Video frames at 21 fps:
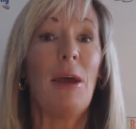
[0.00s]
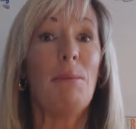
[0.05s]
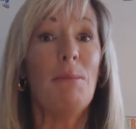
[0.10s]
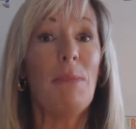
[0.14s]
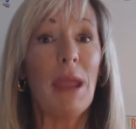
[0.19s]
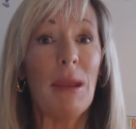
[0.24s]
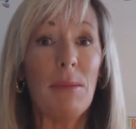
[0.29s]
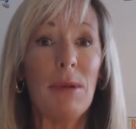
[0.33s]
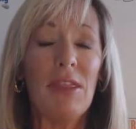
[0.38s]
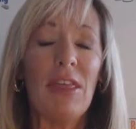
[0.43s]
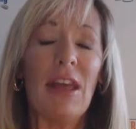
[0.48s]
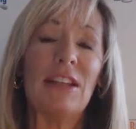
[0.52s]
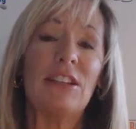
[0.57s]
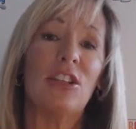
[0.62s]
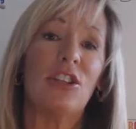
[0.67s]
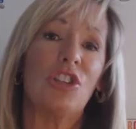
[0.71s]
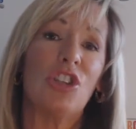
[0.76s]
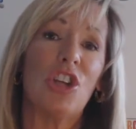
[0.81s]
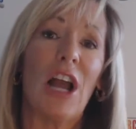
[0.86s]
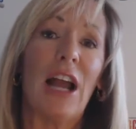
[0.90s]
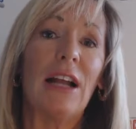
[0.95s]
maybe that's
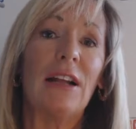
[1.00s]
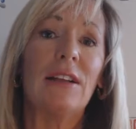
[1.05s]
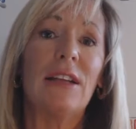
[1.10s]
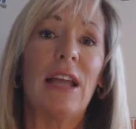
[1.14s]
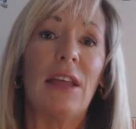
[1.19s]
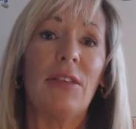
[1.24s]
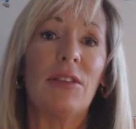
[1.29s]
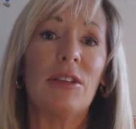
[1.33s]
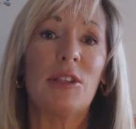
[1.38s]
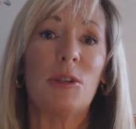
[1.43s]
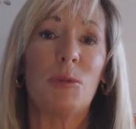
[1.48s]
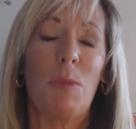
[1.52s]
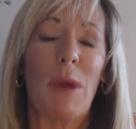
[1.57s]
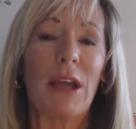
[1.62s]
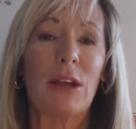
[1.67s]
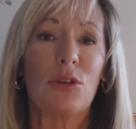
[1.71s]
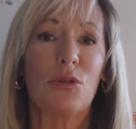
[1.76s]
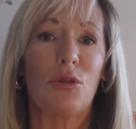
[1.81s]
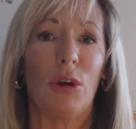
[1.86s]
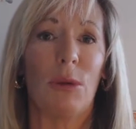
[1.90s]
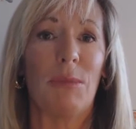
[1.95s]
a child on the
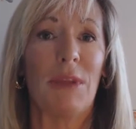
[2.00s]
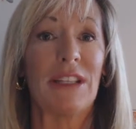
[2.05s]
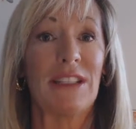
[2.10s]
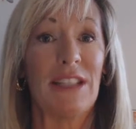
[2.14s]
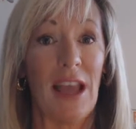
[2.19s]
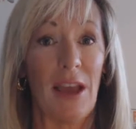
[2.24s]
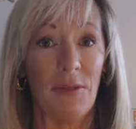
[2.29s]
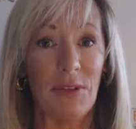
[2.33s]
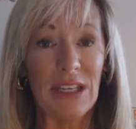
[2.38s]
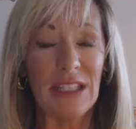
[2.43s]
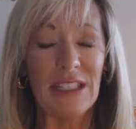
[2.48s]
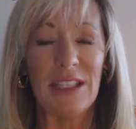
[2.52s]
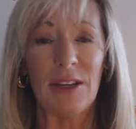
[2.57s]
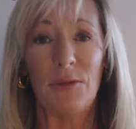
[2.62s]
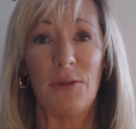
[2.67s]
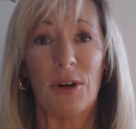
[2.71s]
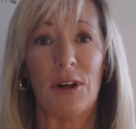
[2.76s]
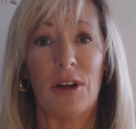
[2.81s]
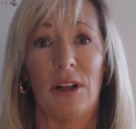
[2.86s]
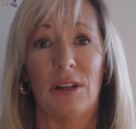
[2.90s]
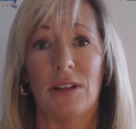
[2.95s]
spectrum that's having
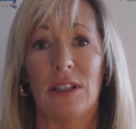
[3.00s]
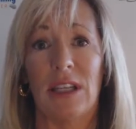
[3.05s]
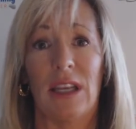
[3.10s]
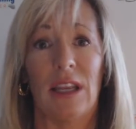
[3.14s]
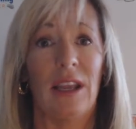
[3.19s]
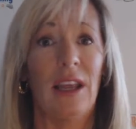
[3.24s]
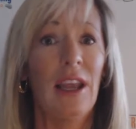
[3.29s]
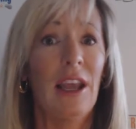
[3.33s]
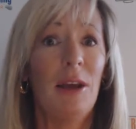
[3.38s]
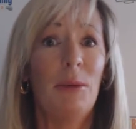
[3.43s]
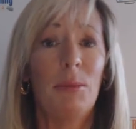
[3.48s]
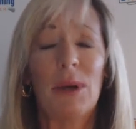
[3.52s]
difficulty